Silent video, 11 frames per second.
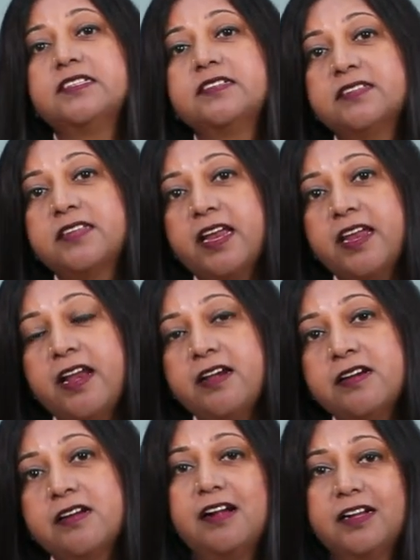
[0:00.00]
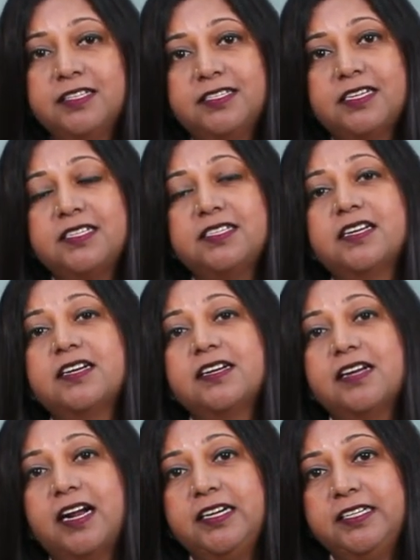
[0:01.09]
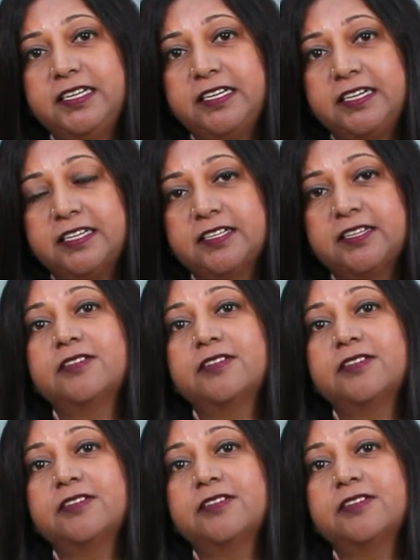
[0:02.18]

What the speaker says: Second, consistent content.